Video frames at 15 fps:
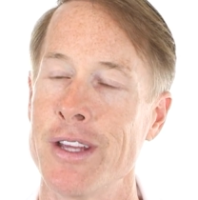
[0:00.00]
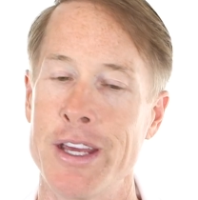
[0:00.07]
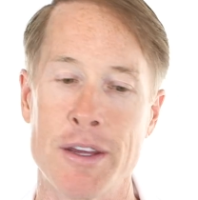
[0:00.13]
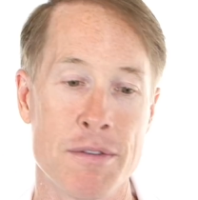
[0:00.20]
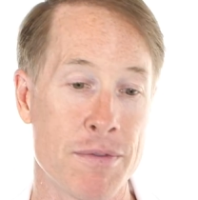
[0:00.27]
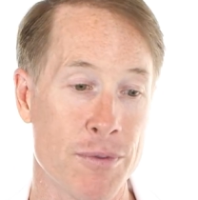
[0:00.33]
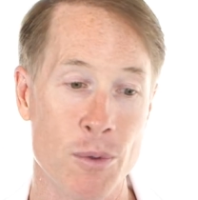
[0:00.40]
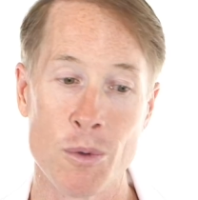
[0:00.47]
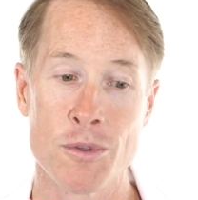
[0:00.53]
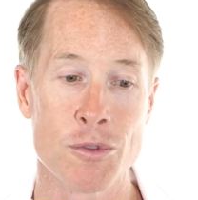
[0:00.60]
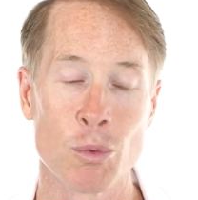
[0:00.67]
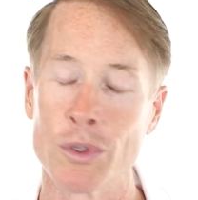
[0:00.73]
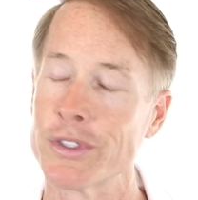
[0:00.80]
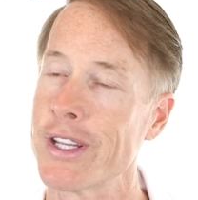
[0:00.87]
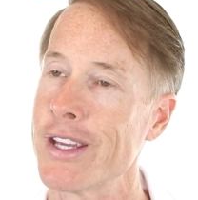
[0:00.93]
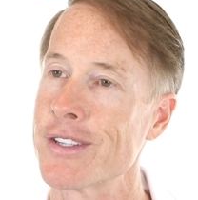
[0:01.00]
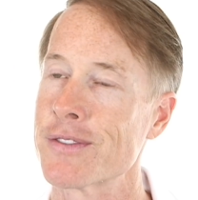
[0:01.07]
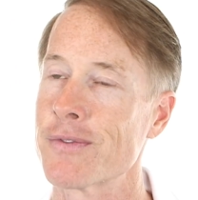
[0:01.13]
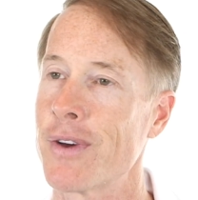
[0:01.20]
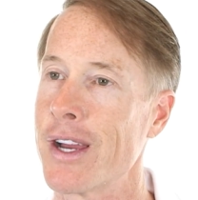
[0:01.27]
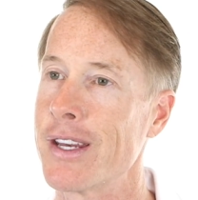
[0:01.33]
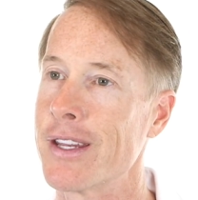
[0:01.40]
and foods will taste
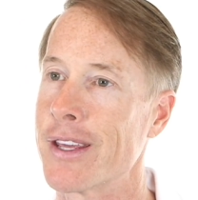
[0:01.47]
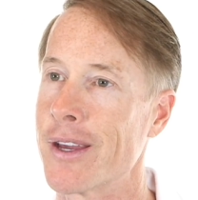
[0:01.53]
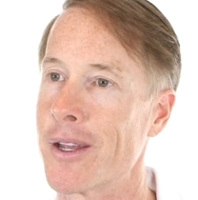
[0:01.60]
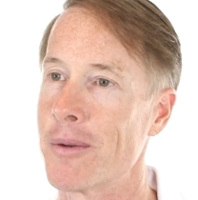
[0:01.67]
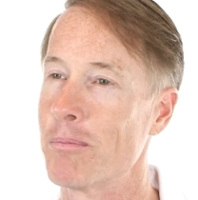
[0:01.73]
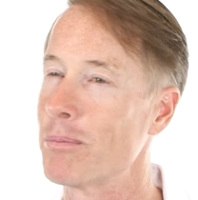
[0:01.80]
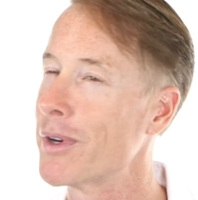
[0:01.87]
fine again,